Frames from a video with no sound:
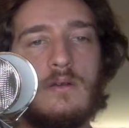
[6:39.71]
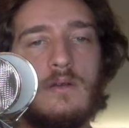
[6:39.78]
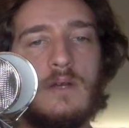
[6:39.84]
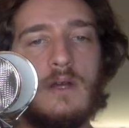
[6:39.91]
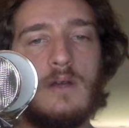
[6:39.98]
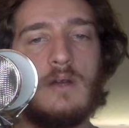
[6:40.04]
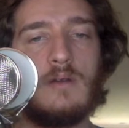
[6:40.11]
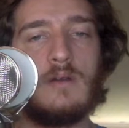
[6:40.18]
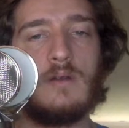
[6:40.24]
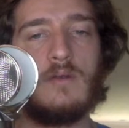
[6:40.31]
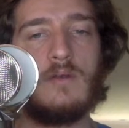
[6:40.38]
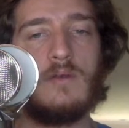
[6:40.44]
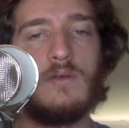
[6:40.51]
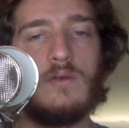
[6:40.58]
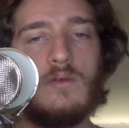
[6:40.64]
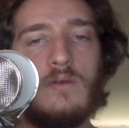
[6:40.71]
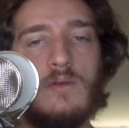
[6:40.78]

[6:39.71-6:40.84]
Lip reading: Yeah, so they're all